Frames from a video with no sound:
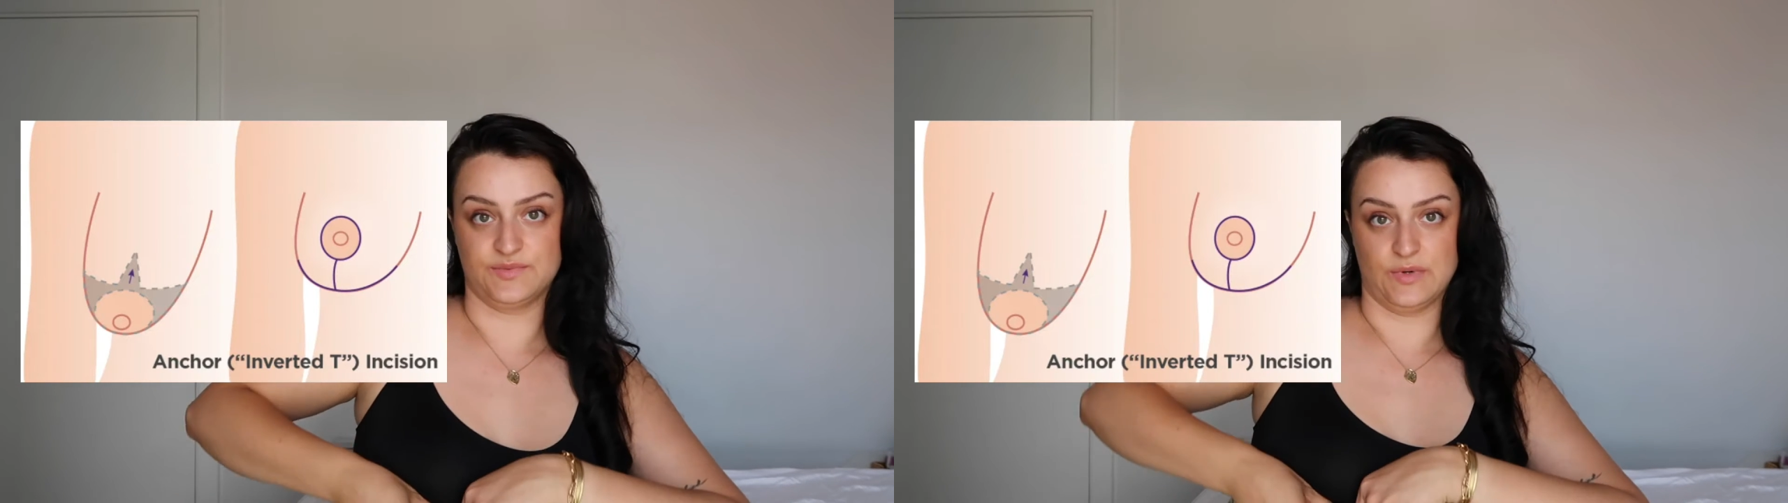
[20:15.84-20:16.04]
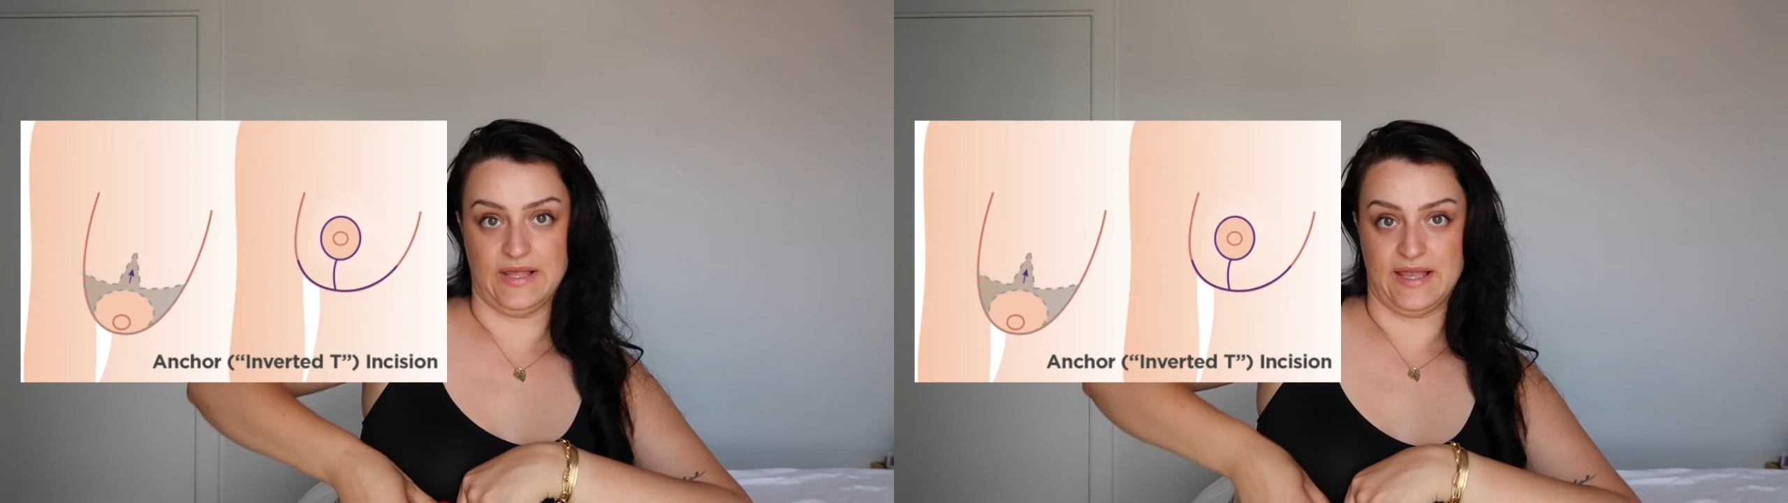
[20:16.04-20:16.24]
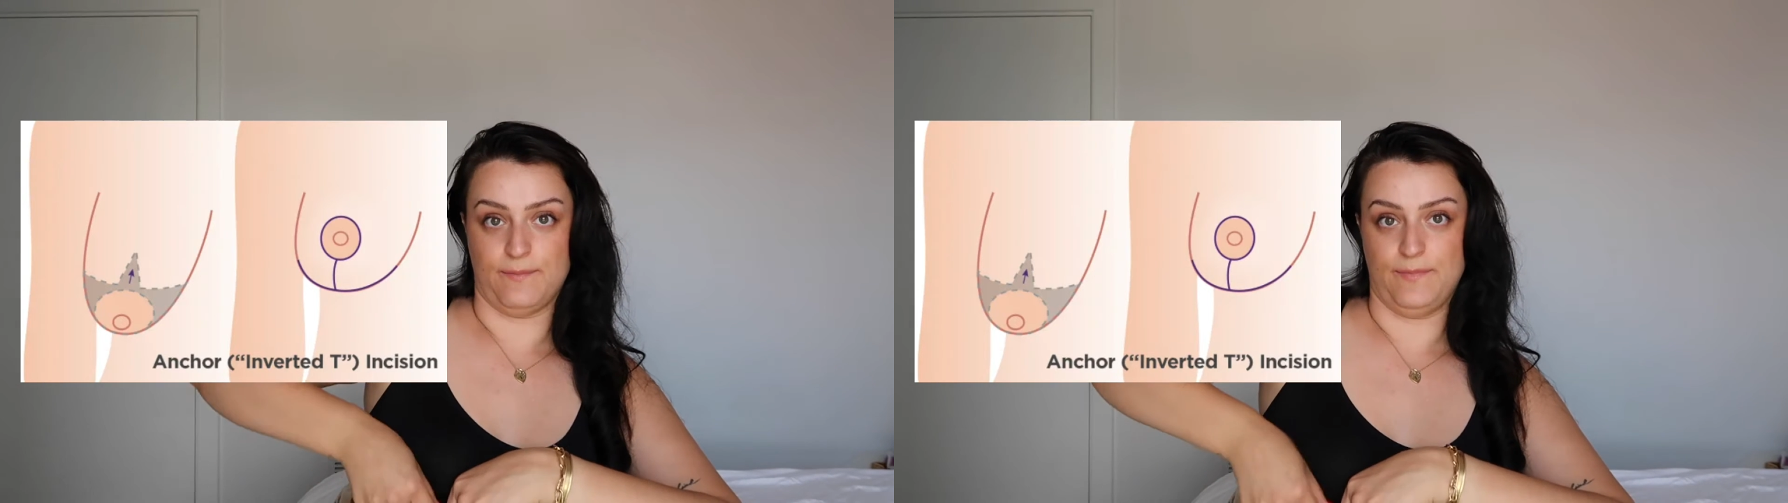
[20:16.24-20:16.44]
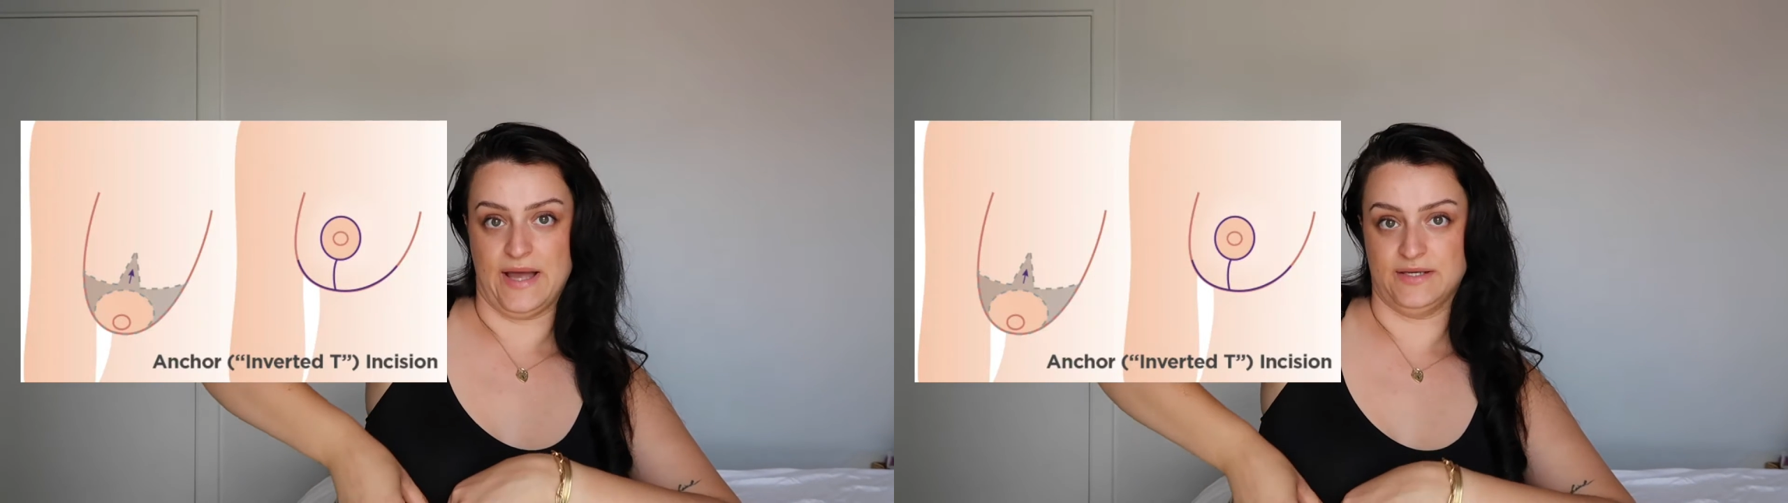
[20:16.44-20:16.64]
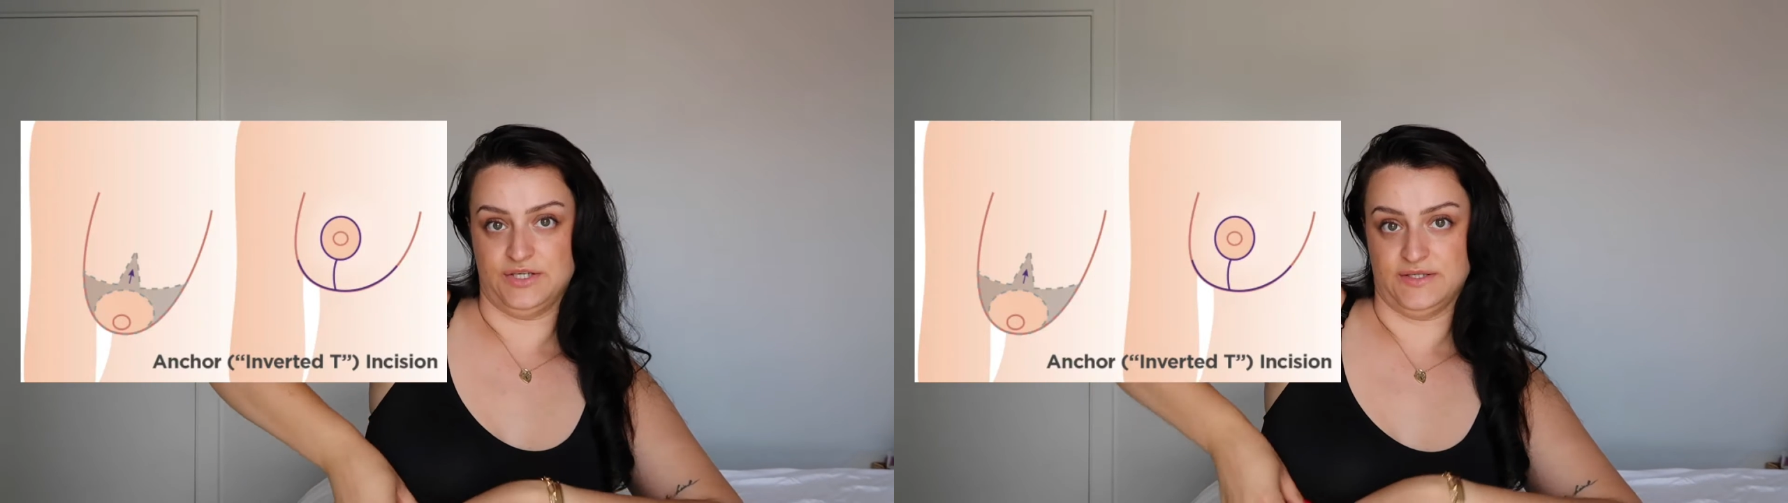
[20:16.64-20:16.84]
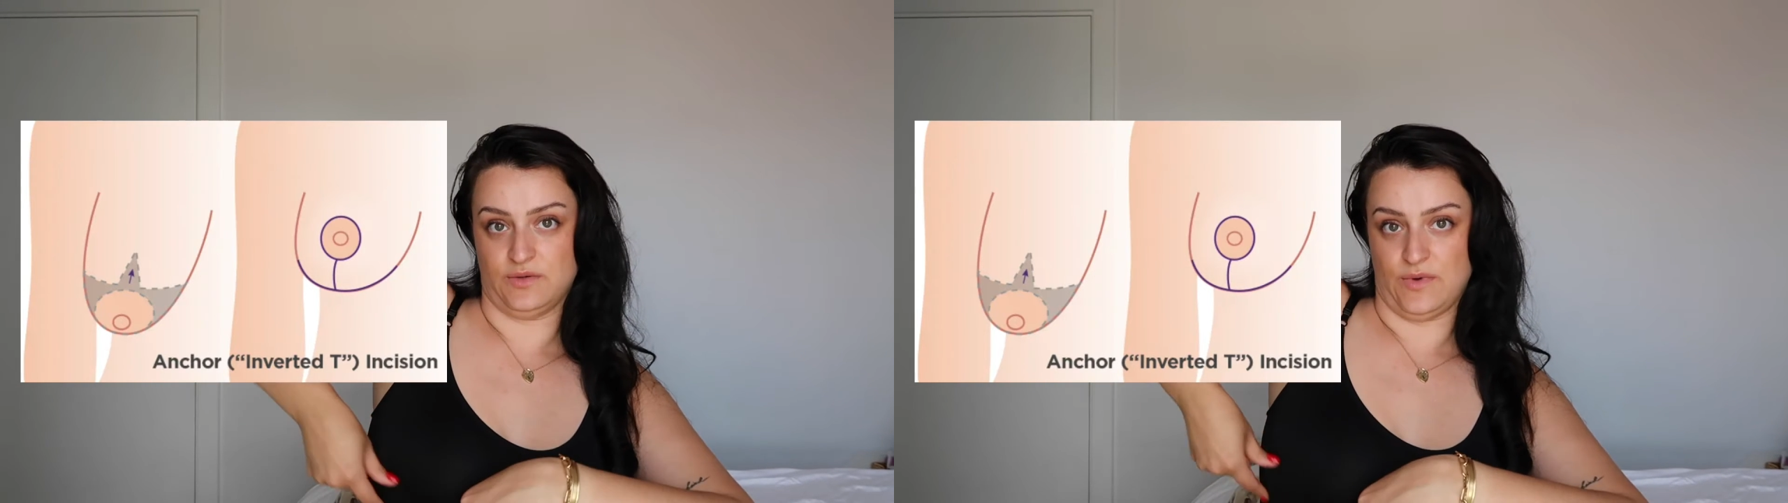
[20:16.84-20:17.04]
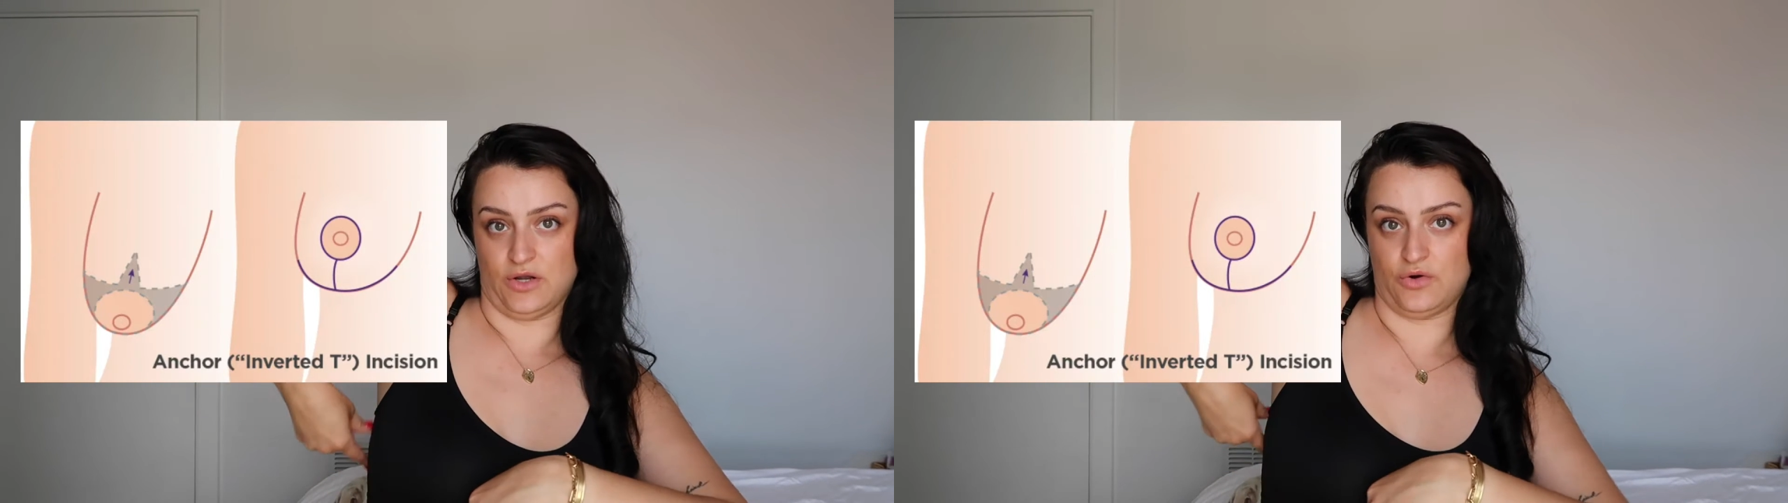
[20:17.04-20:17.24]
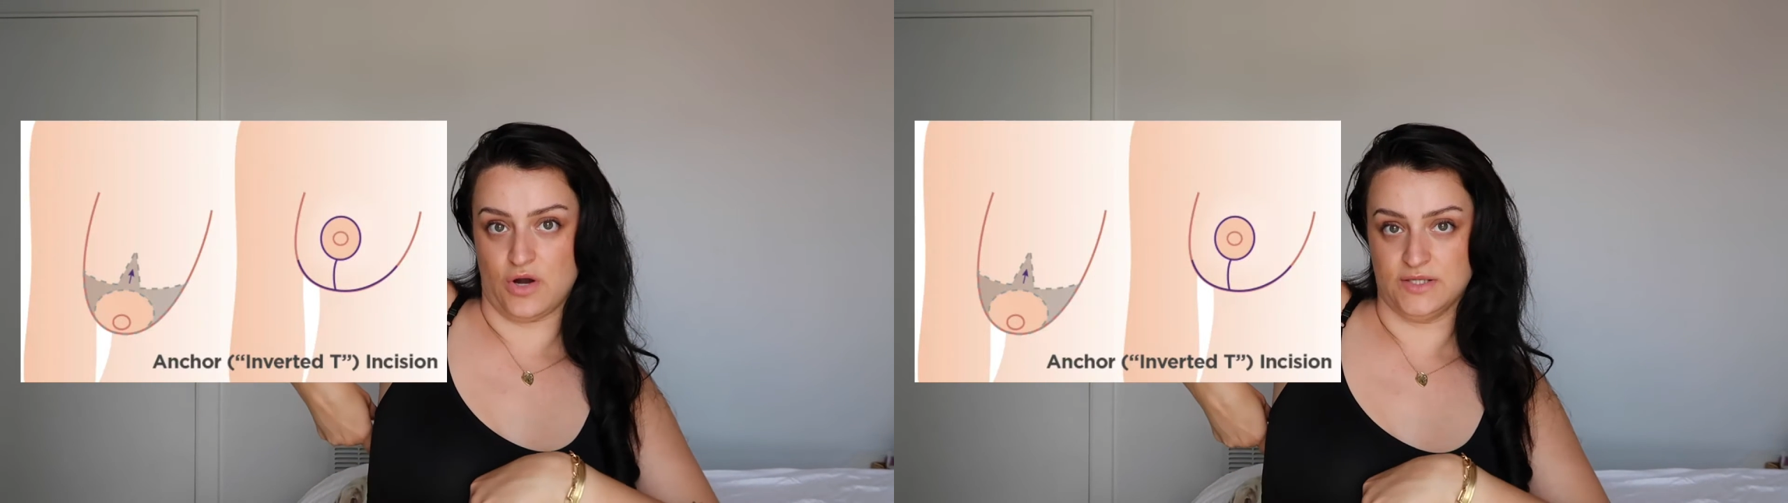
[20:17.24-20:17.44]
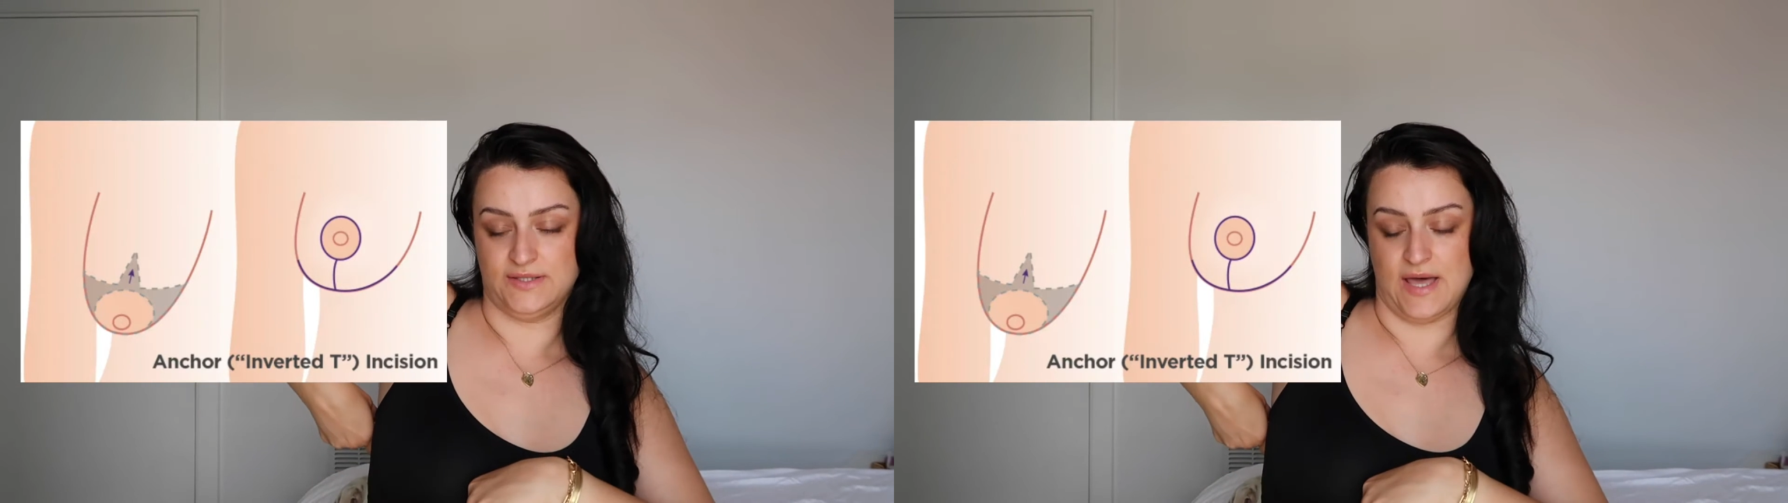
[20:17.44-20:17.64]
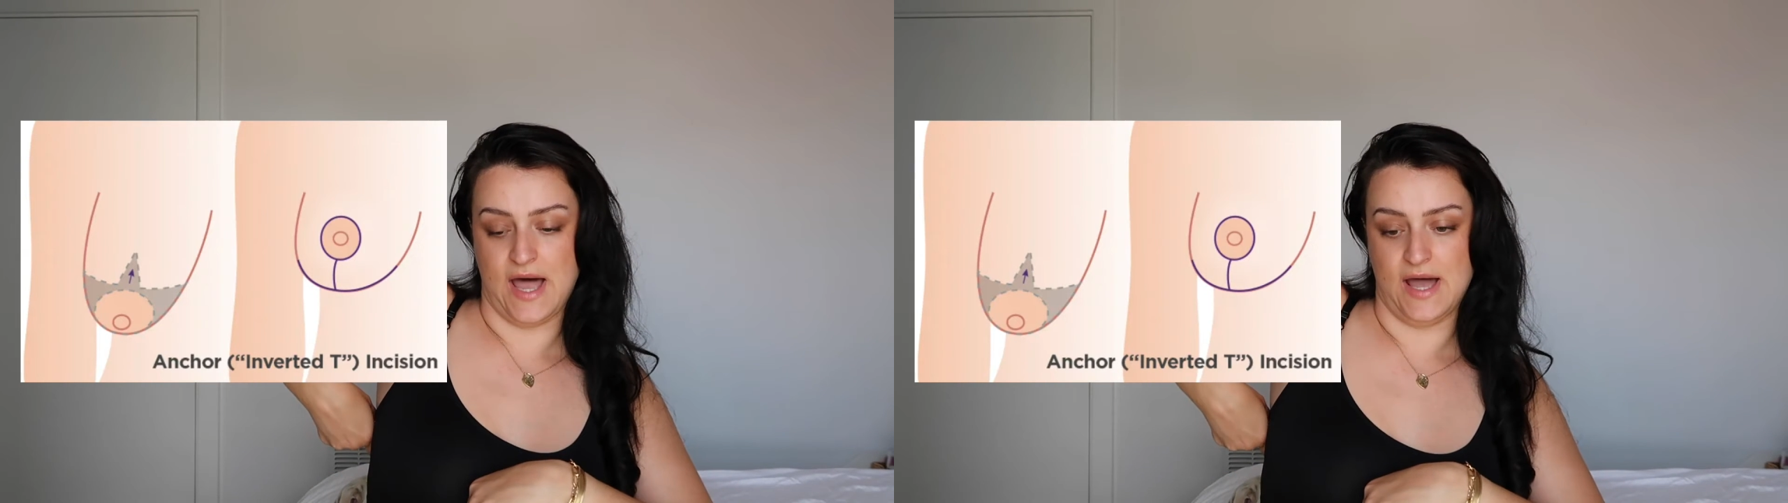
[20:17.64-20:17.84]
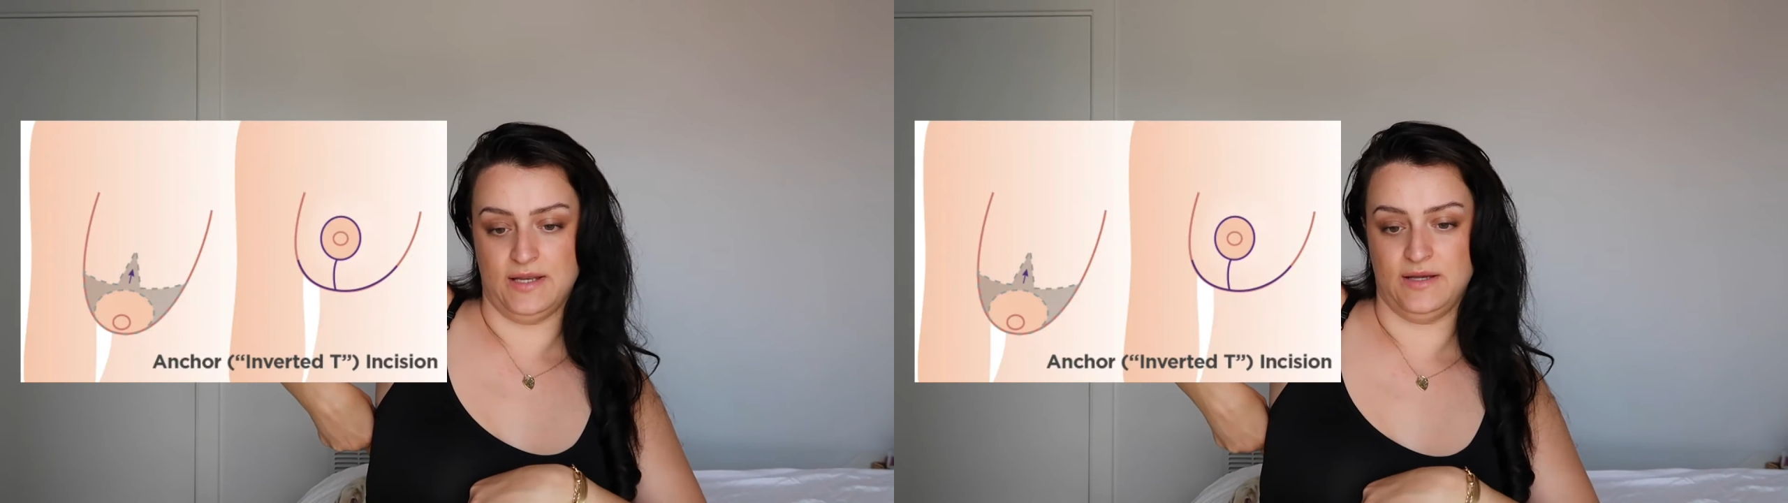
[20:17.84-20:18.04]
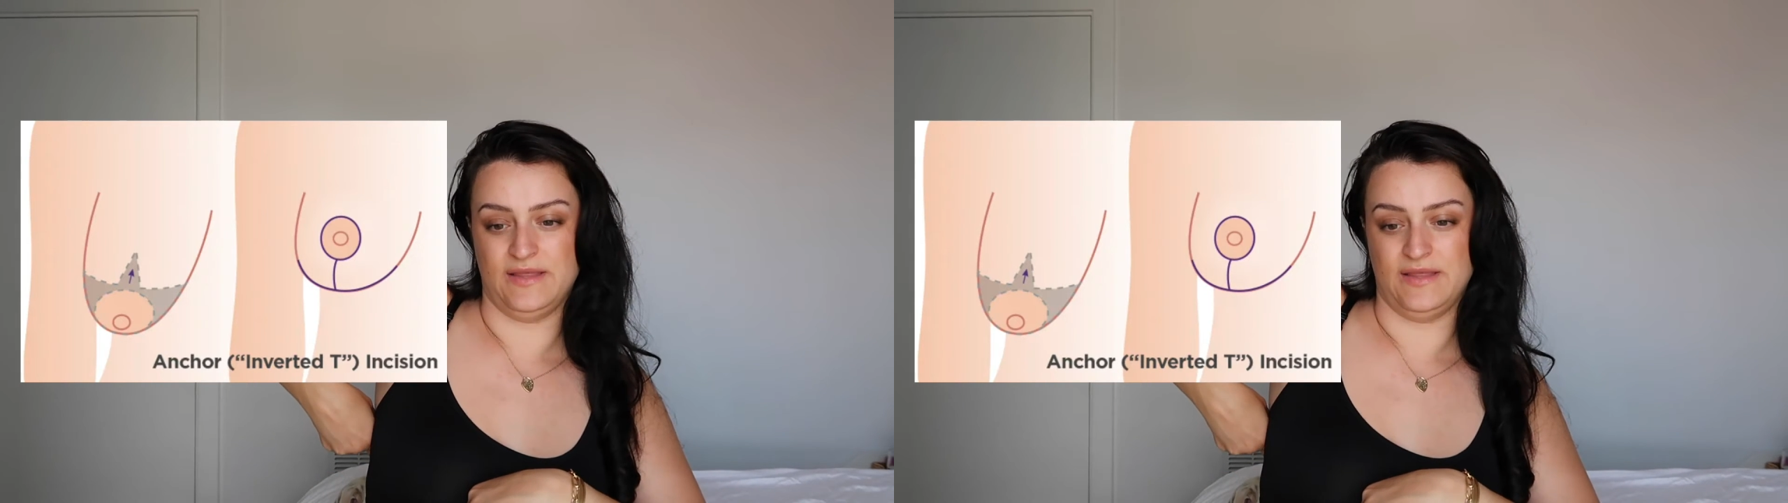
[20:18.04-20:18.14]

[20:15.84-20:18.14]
were like bandages that went across that.